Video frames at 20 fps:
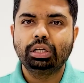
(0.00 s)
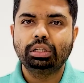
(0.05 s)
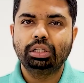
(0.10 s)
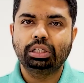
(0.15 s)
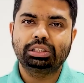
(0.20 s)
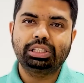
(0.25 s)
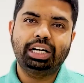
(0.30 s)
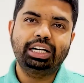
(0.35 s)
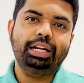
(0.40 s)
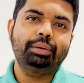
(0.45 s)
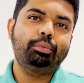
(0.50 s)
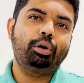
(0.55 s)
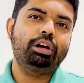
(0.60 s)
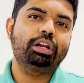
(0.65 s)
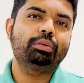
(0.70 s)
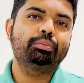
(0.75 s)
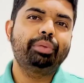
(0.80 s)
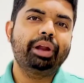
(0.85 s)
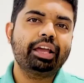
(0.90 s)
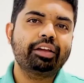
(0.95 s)
the Sunday
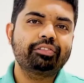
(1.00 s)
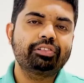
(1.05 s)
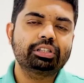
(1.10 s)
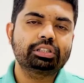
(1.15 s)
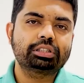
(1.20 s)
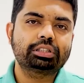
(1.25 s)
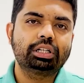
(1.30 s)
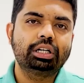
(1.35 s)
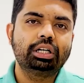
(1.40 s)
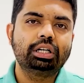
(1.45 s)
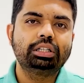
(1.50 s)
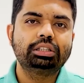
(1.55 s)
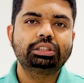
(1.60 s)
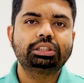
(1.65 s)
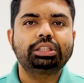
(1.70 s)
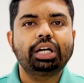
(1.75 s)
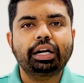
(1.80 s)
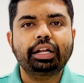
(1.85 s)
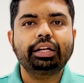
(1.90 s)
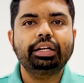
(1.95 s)
morning breakfast
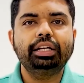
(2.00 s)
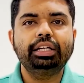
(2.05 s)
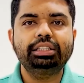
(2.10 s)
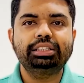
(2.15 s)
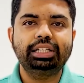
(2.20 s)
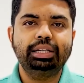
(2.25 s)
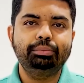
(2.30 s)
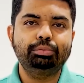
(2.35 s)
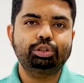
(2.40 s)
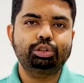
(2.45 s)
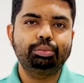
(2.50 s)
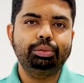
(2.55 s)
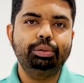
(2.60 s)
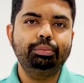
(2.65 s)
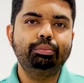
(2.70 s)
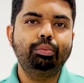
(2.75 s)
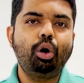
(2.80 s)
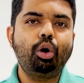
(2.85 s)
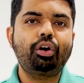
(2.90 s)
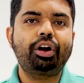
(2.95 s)
suddenly seems to be
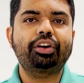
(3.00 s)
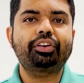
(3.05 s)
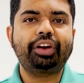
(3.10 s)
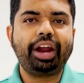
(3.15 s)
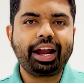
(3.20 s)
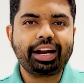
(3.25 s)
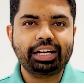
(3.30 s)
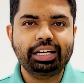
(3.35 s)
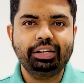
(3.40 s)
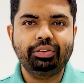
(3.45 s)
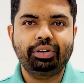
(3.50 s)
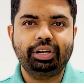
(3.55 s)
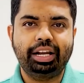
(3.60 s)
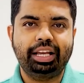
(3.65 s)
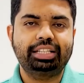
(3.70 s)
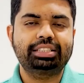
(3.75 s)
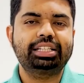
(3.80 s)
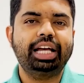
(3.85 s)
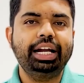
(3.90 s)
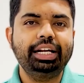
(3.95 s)
more attractive and
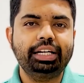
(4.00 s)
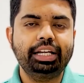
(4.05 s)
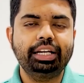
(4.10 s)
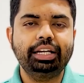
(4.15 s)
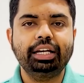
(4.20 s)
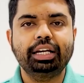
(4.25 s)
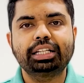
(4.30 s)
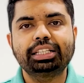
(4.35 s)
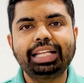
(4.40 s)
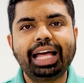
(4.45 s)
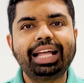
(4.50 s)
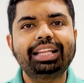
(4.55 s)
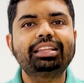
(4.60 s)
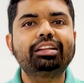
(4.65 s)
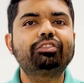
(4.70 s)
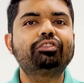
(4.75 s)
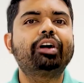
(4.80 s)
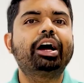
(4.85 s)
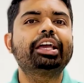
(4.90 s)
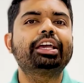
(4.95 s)
exciting than
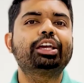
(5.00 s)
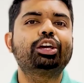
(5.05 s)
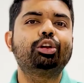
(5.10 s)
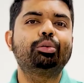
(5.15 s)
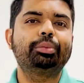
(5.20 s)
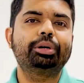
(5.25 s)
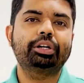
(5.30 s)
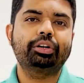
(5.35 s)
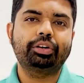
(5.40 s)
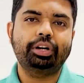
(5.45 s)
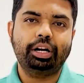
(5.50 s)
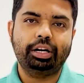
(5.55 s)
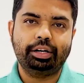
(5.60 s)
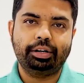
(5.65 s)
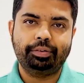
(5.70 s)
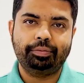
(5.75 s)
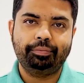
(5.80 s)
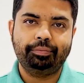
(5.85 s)
the 5-kilometer run?